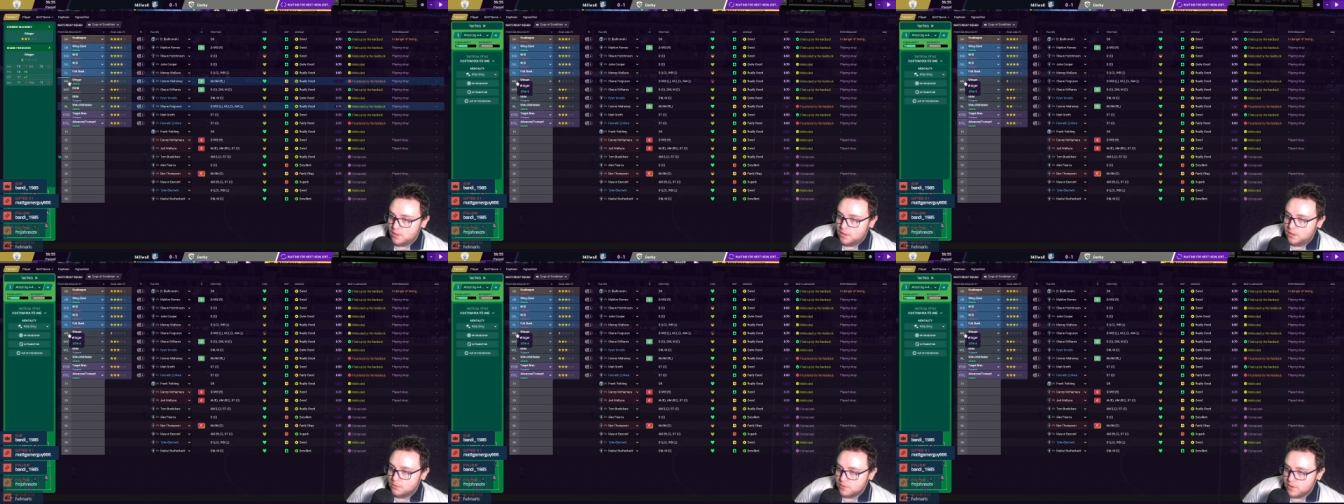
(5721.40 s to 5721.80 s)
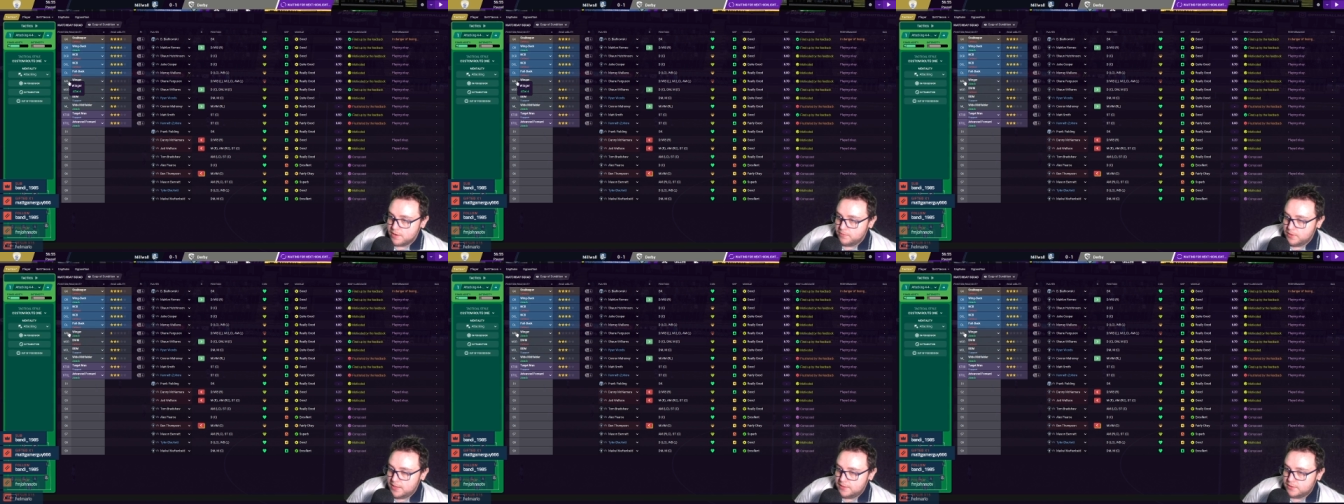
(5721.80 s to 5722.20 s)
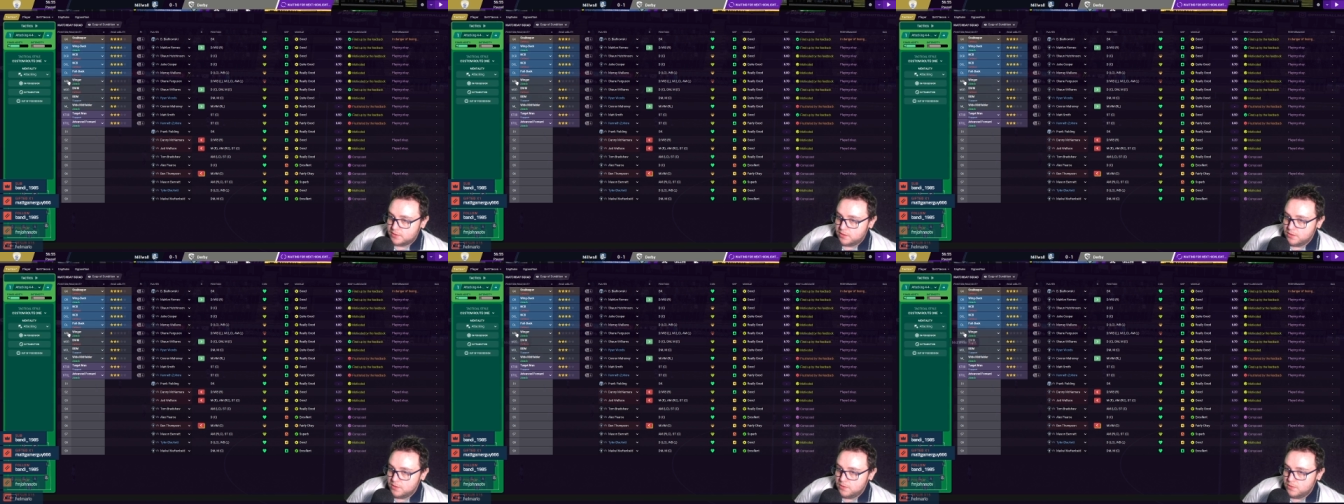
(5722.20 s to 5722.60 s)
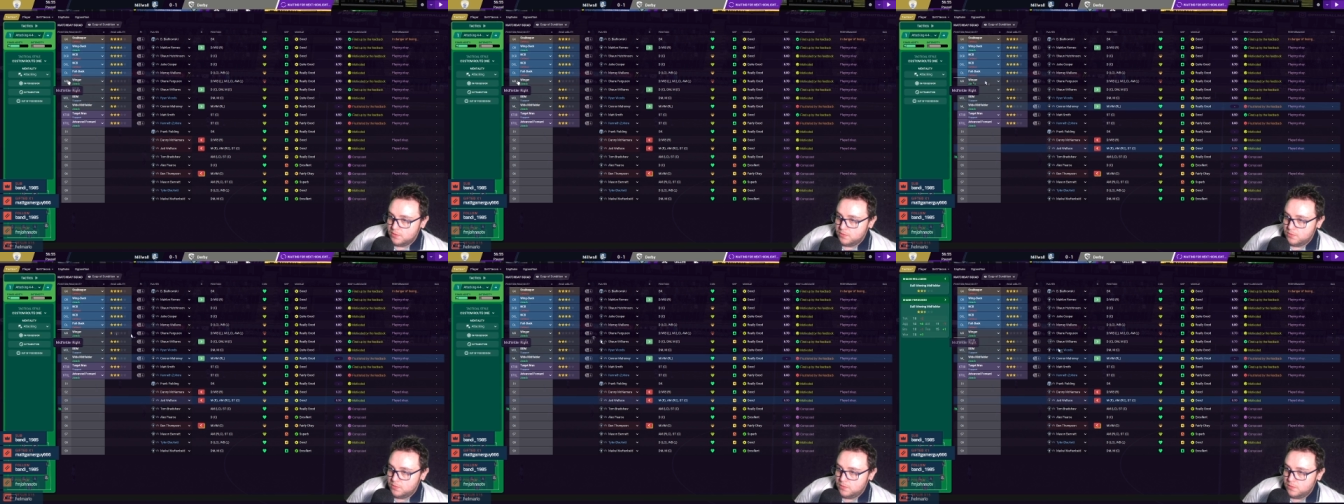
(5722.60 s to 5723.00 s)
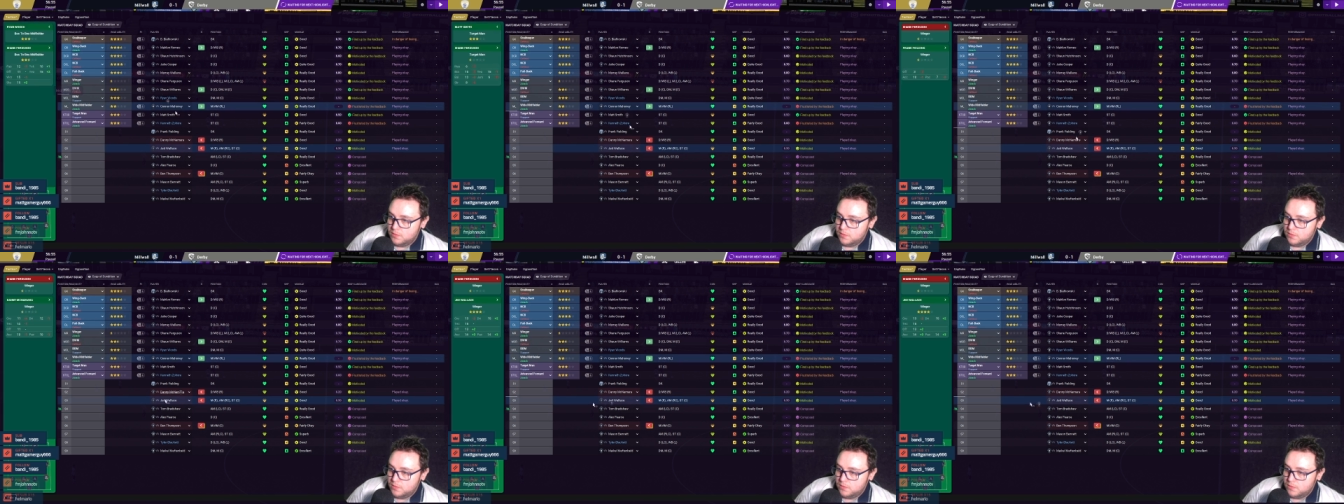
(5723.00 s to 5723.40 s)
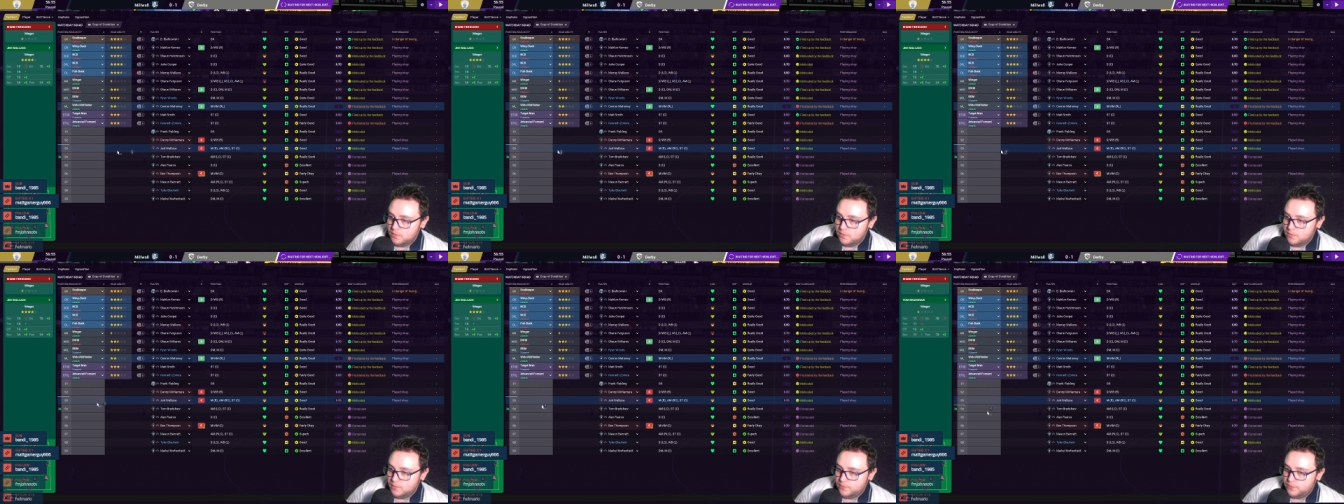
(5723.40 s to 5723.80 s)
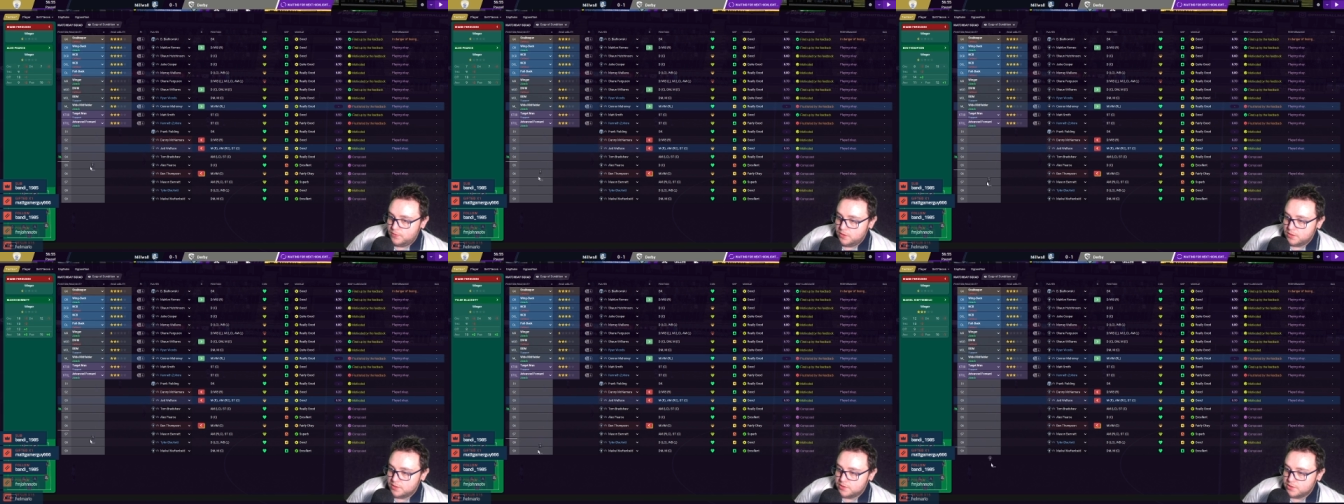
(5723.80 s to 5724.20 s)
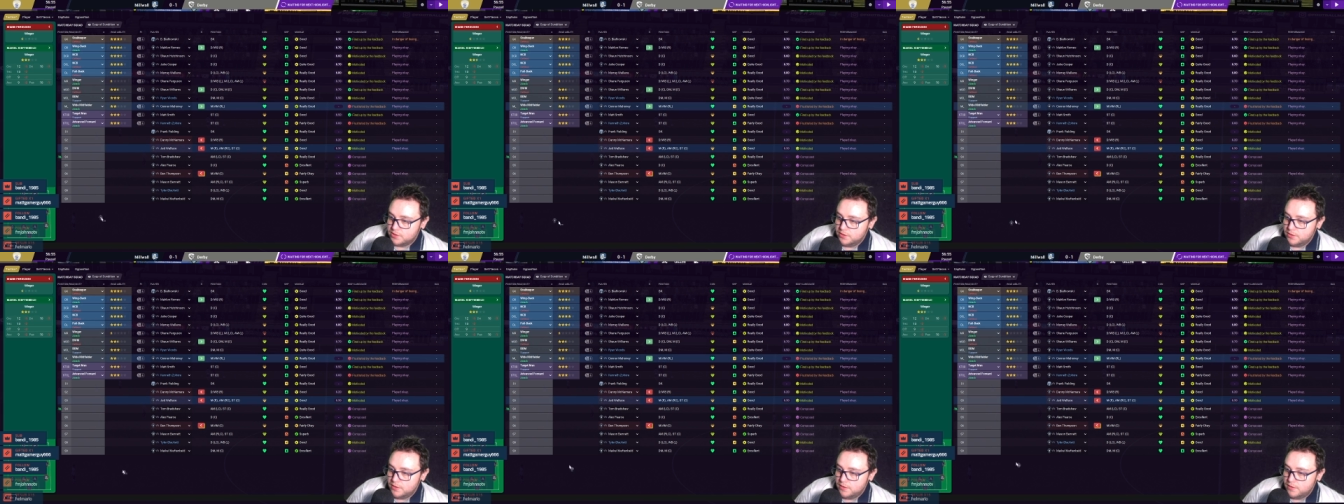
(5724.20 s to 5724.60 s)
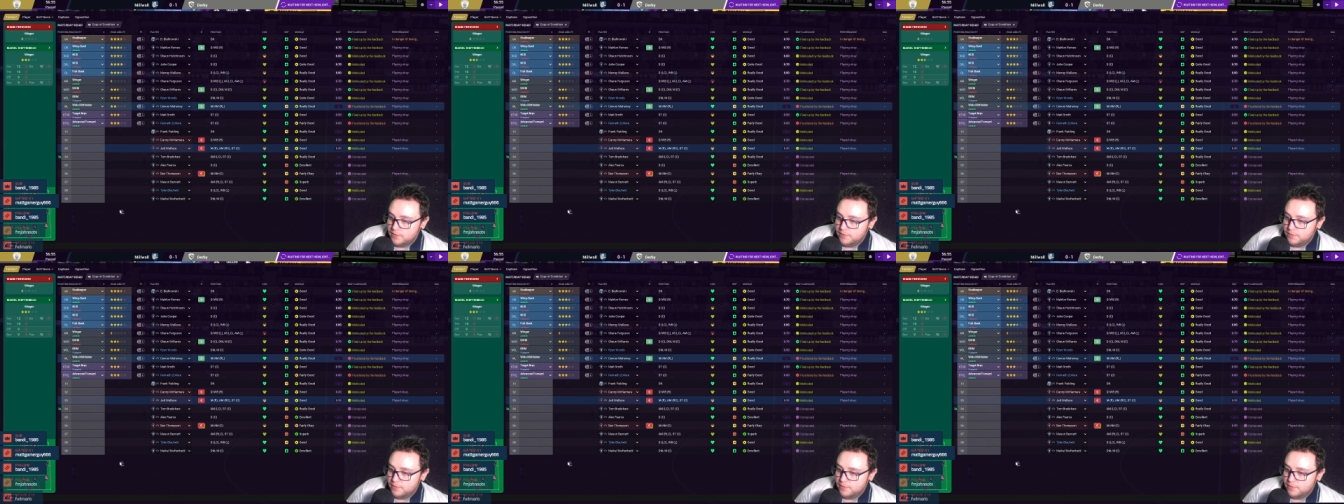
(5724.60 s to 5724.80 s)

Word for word: All right, let's go Ferguson